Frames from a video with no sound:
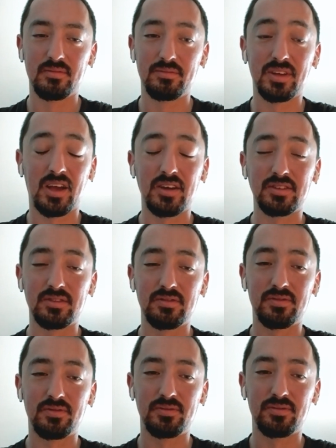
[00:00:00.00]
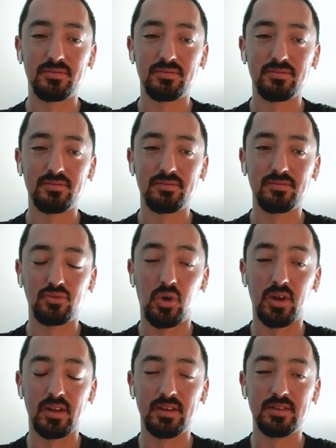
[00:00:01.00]
because of
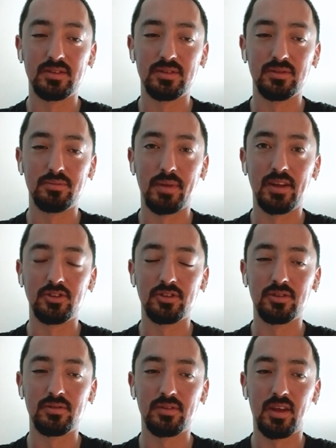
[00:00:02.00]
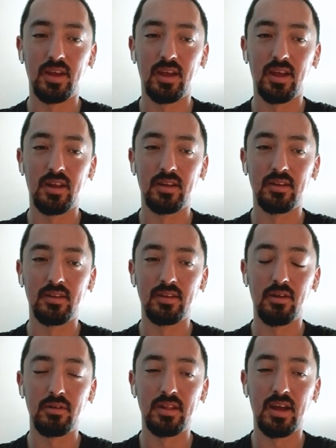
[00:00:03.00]
what it is. It was major, and not only